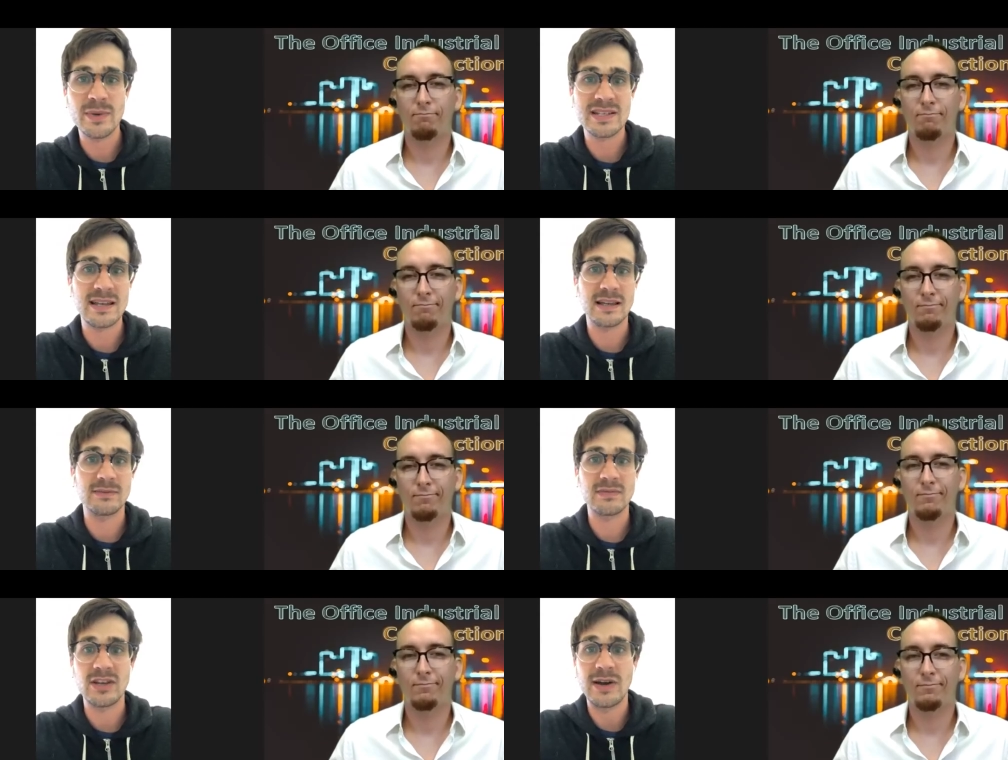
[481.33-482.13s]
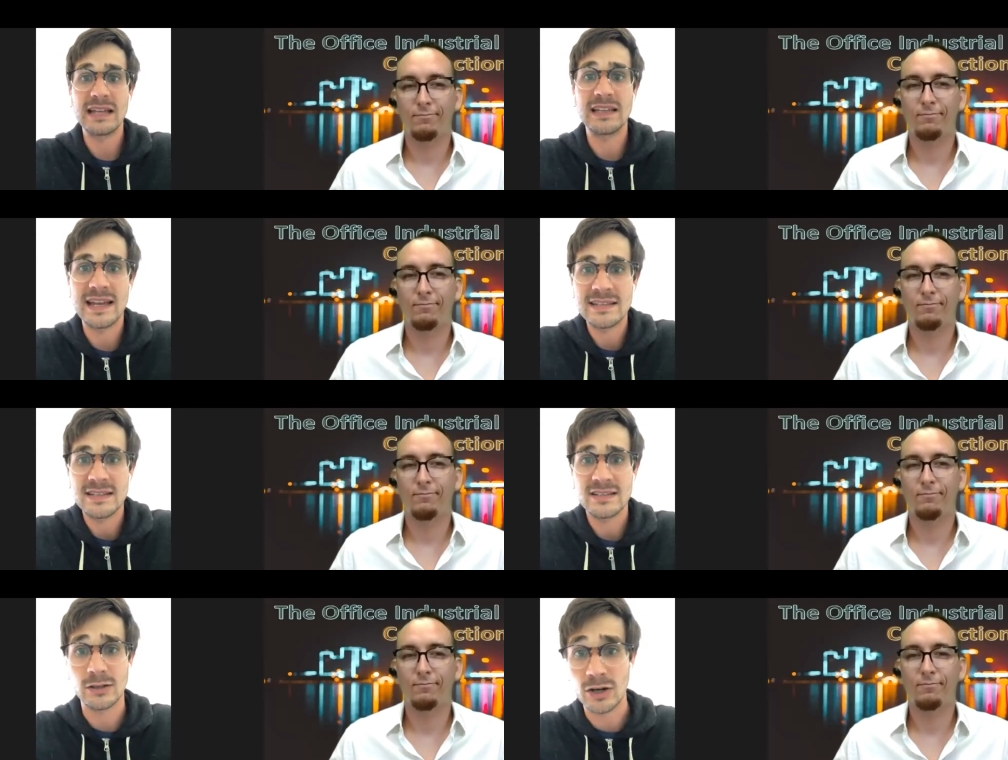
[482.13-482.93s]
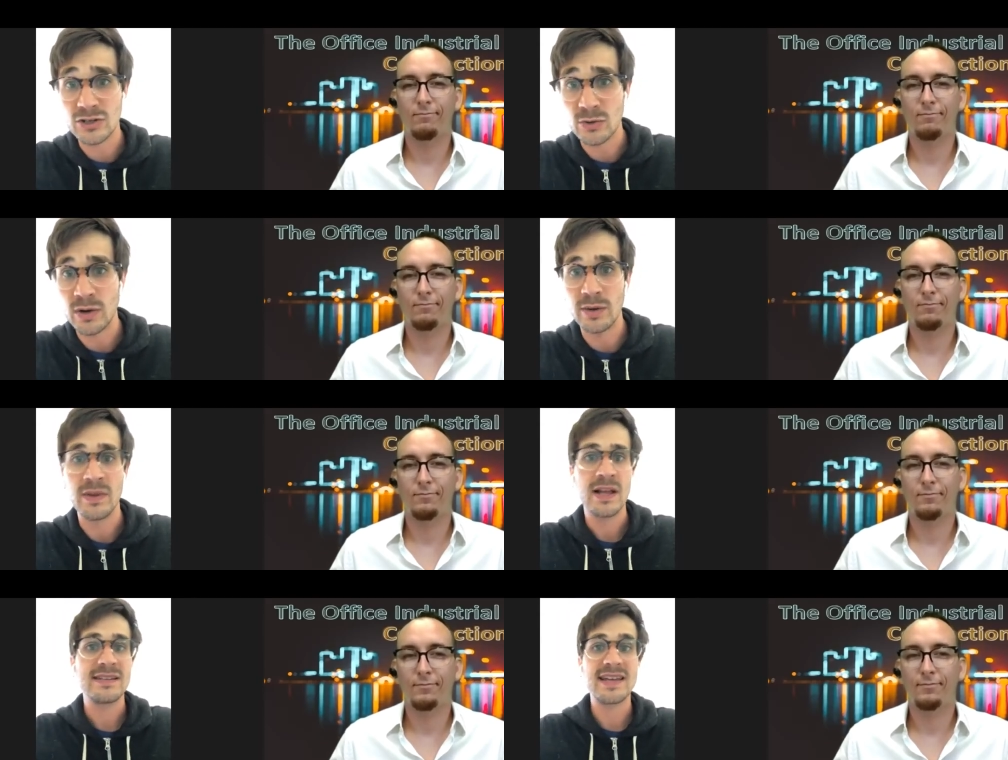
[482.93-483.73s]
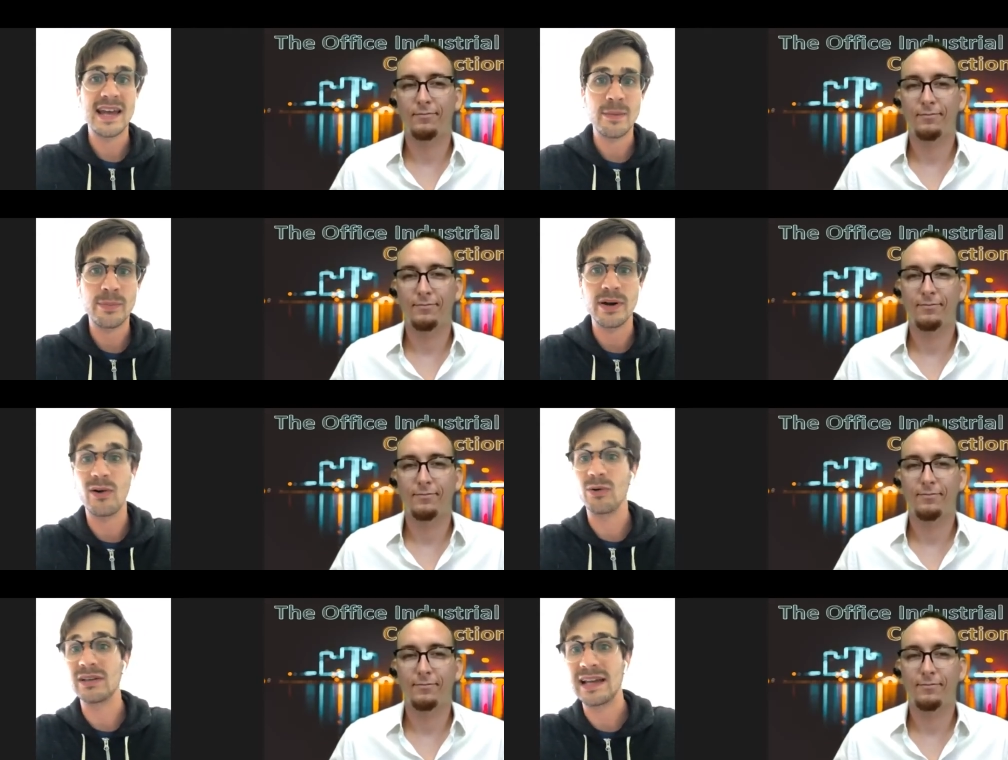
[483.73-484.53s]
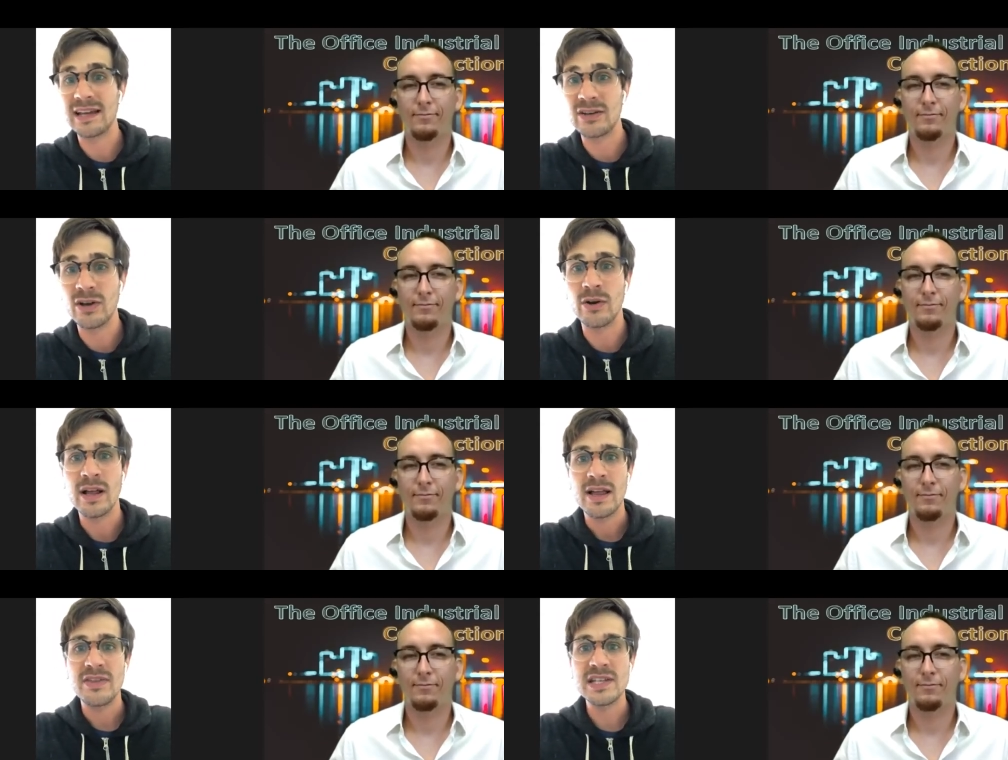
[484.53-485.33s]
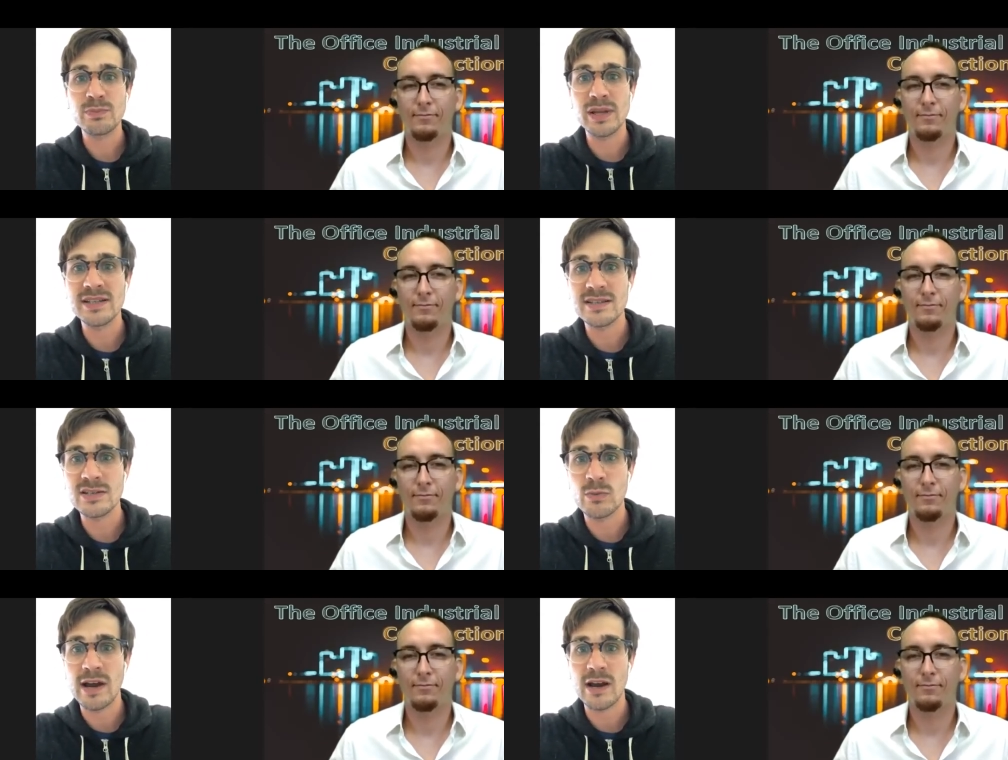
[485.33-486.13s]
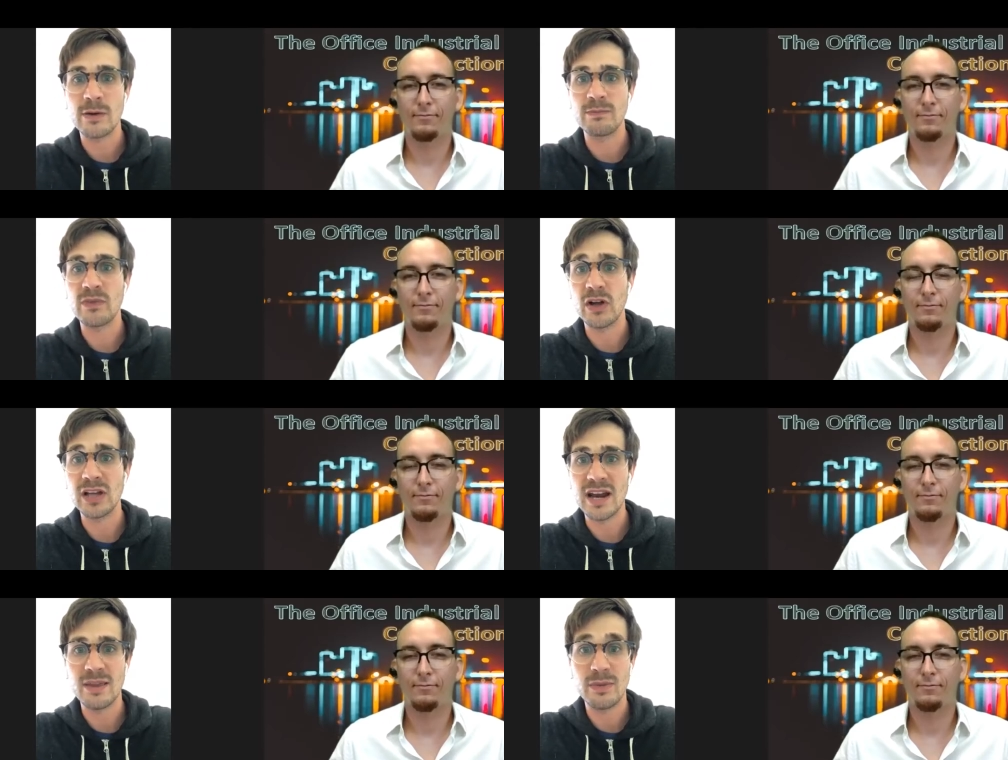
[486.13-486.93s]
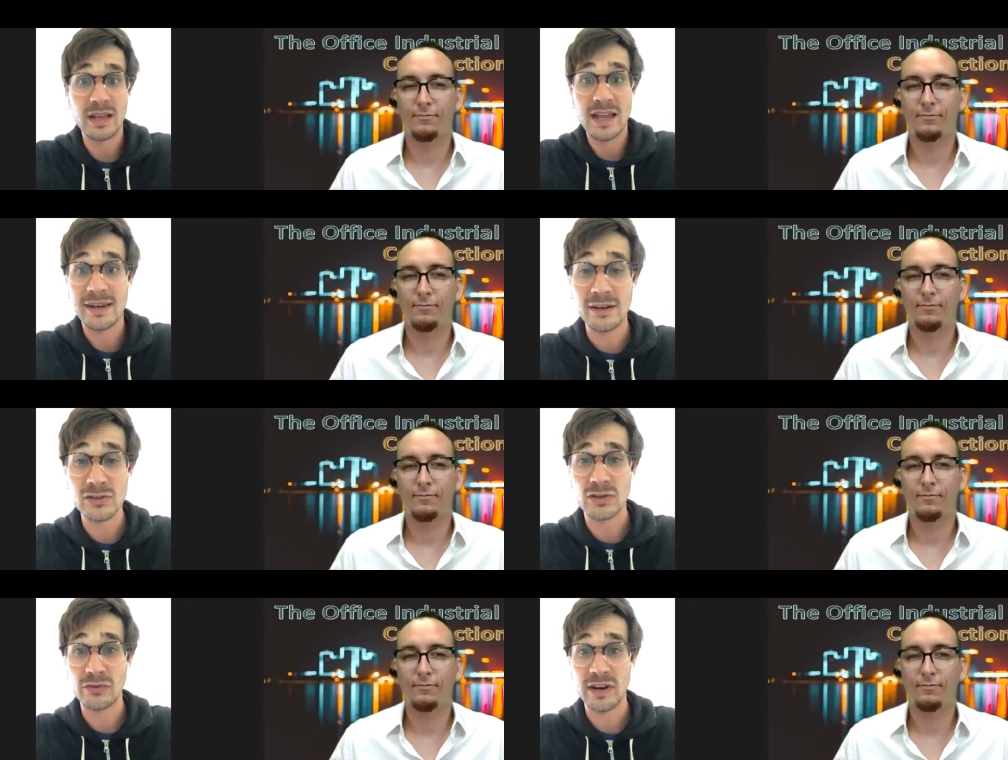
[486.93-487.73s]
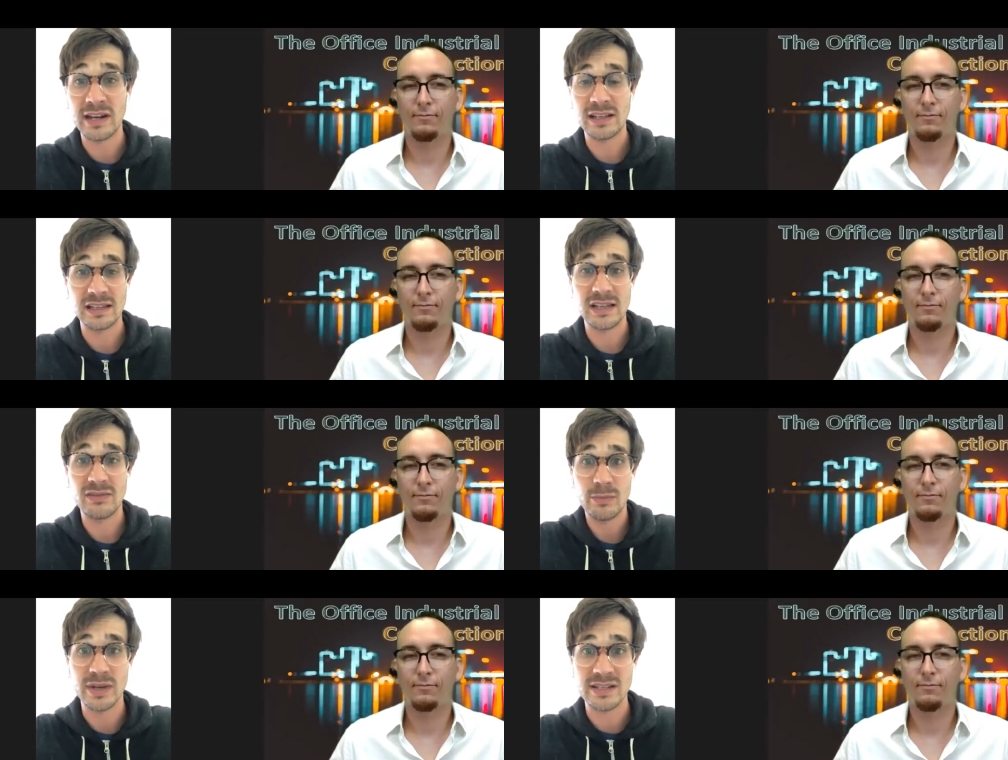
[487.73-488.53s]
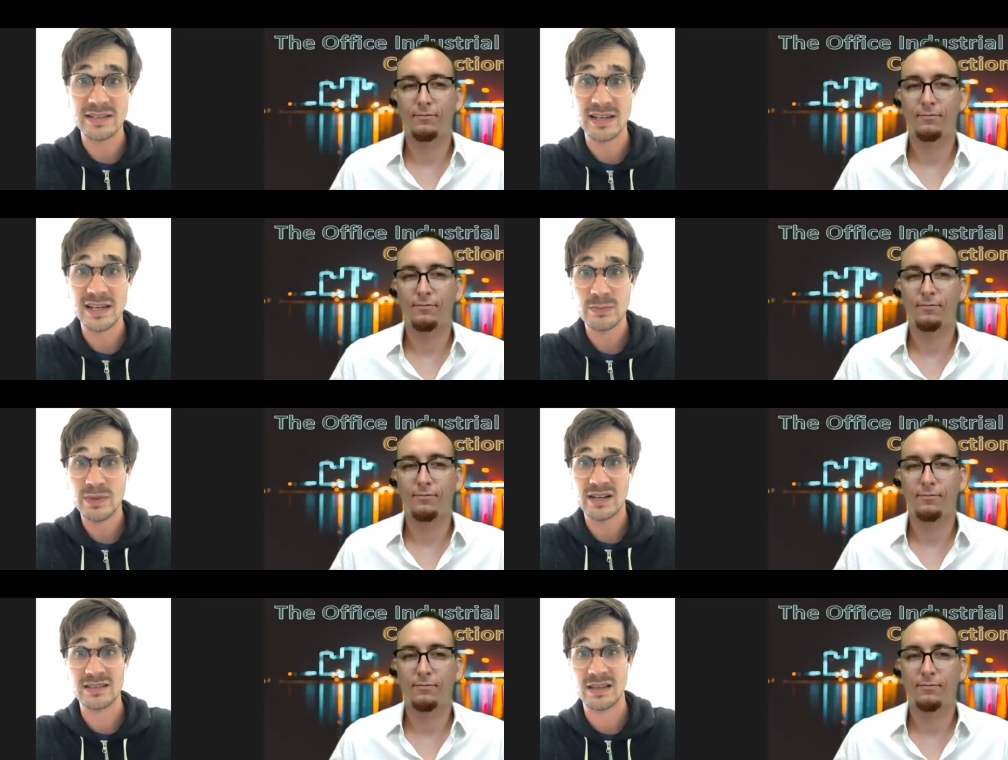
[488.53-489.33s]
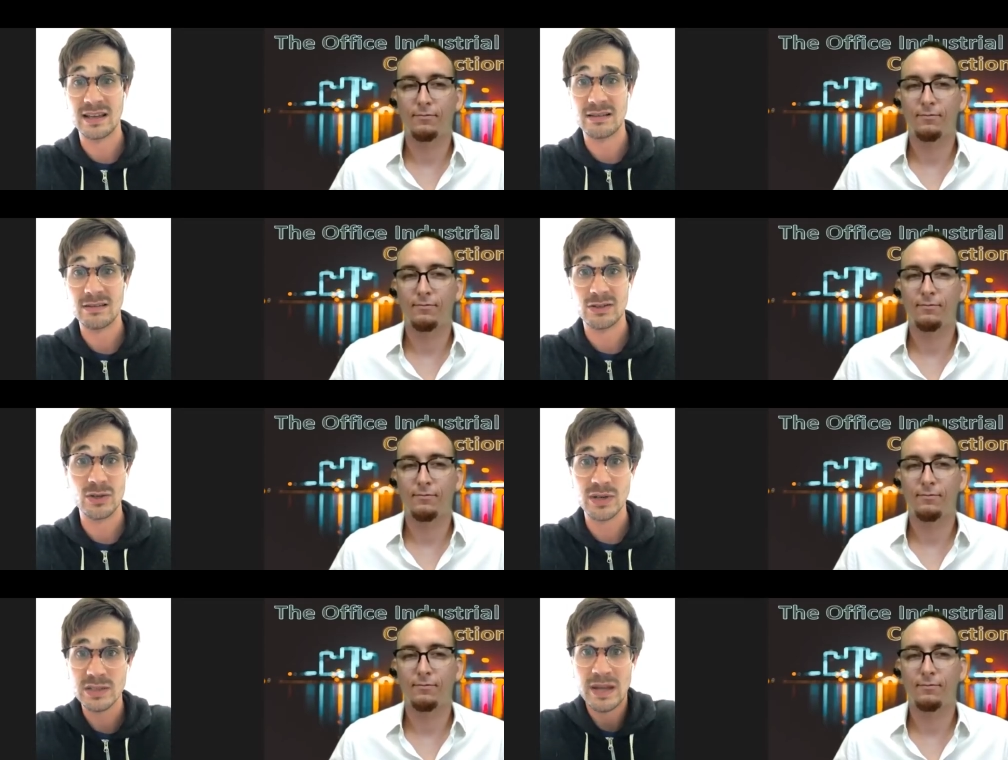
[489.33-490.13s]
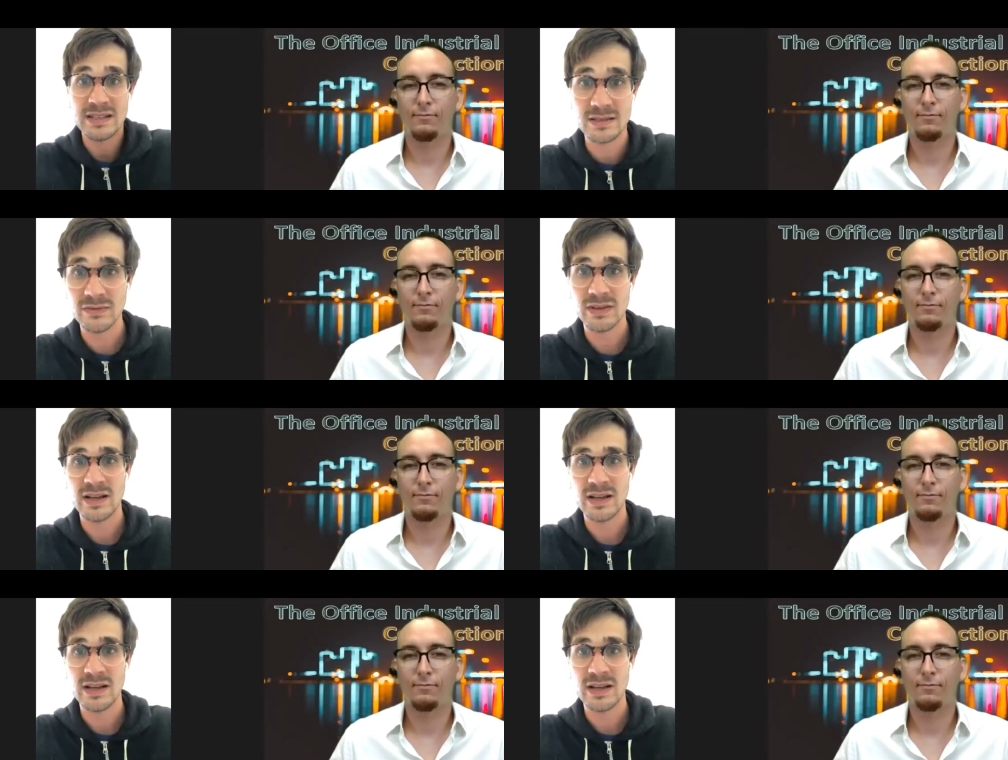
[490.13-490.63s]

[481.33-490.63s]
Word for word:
Speaker 1: extent, you know, Atlanta, it's a larger one, Tampa, Orlando, these places where a lot of the millennials are frankly leaving big cities because they they're too expensive.